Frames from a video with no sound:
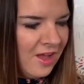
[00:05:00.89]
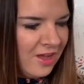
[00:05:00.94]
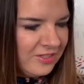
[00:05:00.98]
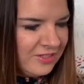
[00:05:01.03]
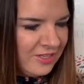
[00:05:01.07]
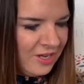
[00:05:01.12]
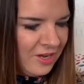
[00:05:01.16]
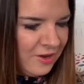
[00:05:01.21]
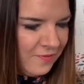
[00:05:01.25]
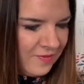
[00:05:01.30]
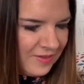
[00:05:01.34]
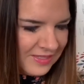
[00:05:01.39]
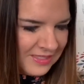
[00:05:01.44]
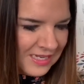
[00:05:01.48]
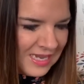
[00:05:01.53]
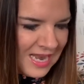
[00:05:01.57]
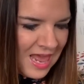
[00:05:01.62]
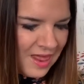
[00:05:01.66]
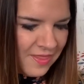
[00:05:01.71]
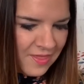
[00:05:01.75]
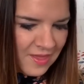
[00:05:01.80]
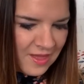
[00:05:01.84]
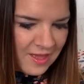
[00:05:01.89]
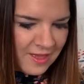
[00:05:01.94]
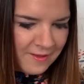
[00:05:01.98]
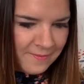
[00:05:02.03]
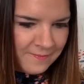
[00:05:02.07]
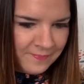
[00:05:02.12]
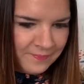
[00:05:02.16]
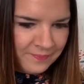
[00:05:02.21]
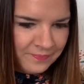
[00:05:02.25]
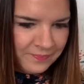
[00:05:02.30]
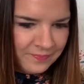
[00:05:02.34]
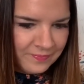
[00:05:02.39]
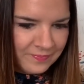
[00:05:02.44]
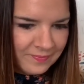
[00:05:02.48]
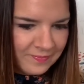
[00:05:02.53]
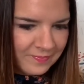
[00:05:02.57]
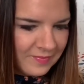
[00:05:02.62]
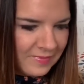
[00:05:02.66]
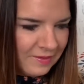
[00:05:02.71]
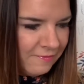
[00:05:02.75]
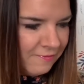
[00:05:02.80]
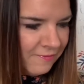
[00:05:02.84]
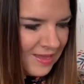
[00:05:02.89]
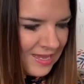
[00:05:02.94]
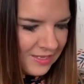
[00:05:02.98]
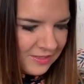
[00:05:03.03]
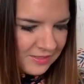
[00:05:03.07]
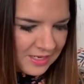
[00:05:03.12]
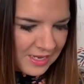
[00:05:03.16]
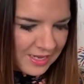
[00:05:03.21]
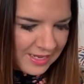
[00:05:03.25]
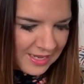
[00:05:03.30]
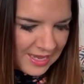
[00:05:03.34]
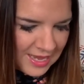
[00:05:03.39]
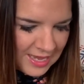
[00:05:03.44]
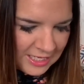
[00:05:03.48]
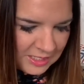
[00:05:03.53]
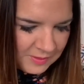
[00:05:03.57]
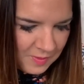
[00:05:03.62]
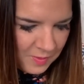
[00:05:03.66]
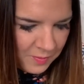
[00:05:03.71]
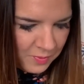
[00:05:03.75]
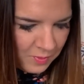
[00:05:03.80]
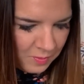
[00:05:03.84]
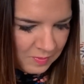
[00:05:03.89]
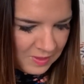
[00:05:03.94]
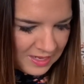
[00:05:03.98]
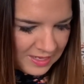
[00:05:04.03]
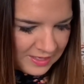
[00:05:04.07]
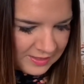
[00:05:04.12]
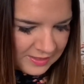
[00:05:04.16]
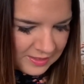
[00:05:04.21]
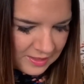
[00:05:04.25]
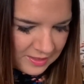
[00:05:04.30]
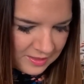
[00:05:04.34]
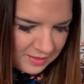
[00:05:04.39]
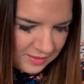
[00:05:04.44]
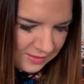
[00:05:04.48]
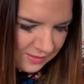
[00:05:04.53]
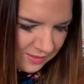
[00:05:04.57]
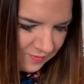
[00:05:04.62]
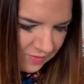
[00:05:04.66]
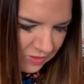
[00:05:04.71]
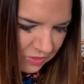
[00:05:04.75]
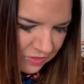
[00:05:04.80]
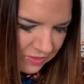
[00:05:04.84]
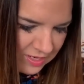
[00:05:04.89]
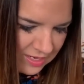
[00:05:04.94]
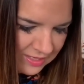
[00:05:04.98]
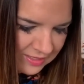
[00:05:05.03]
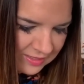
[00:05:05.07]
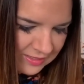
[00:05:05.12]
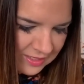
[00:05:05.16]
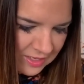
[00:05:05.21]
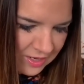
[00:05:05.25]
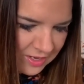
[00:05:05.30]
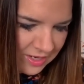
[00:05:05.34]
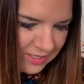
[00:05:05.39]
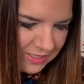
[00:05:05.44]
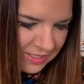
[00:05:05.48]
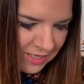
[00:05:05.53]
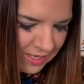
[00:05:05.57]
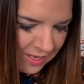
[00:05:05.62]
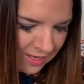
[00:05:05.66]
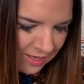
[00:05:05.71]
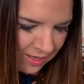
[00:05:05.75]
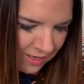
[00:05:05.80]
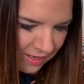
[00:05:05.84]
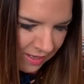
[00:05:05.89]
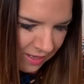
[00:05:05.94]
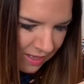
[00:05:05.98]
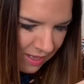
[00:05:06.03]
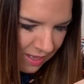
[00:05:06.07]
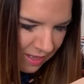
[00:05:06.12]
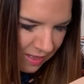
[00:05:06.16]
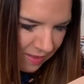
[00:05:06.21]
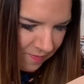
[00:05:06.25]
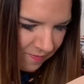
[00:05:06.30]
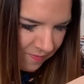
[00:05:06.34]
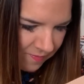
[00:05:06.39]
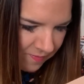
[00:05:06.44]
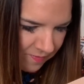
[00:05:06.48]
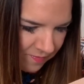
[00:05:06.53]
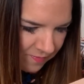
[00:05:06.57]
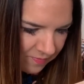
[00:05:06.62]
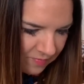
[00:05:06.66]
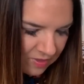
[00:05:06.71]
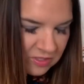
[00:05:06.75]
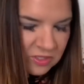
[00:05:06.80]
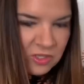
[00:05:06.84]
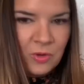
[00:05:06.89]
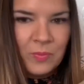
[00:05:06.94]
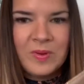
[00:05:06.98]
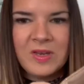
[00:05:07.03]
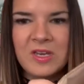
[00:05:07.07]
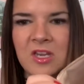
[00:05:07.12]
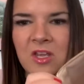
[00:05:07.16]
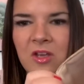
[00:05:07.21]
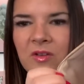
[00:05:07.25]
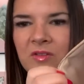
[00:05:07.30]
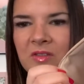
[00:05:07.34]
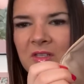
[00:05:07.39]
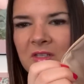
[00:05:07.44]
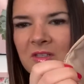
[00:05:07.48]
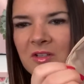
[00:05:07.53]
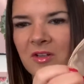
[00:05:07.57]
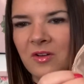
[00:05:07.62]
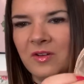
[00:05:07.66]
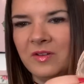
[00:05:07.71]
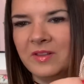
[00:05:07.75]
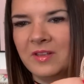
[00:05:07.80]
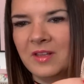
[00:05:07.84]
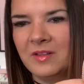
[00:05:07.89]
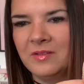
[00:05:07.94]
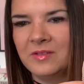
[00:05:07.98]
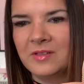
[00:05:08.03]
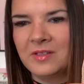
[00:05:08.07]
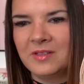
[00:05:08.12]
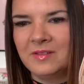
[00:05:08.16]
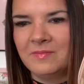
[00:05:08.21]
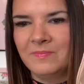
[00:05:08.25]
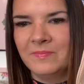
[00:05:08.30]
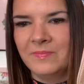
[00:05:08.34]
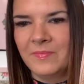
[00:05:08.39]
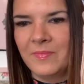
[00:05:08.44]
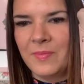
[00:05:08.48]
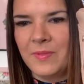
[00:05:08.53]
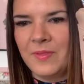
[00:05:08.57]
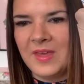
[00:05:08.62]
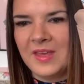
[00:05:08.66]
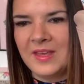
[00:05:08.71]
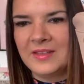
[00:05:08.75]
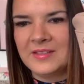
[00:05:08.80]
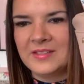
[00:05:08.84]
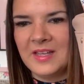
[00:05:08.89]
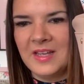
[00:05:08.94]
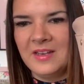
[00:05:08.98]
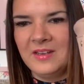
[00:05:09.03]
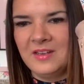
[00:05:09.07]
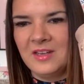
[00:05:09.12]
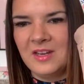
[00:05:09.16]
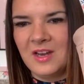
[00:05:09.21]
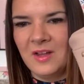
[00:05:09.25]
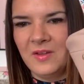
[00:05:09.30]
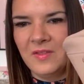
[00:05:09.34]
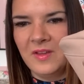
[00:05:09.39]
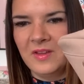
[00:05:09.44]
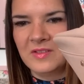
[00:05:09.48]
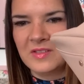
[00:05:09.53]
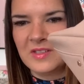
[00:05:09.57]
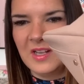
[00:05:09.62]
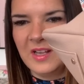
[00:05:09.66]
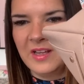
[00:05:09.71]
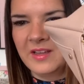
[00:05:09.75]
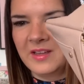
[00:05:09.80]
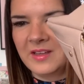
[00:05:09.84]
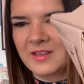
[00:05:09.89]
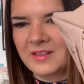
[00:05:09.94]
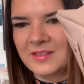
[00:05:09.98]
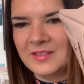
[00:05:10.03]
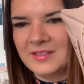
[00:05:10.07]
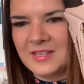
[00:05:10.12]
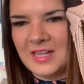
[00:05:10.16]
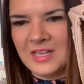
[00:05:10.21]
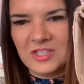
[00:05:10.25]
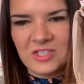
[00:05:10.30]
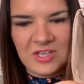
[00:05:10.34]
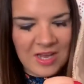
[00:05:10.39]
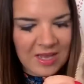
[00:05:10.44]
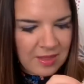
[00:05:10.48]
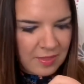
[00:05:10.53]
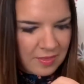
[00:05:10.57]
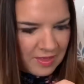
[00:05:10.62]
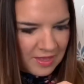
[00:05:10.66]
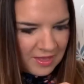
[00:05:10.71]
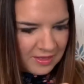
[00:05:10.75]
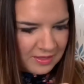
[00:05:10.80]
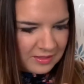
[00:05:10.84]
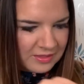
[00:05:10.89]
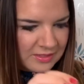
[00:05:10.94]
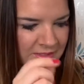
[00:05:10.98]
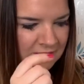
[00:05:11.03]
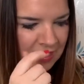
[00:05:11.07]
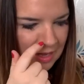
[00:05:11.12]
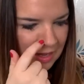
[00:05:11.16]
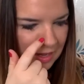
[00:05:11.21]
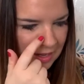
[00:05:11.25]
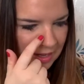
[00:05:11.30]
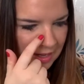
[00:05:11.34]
I don't know if it's leather. It feels like it is, but it probably isn't. Let's have a look on the inside. It's not been used. It's got those things in, you know, those like sachet things.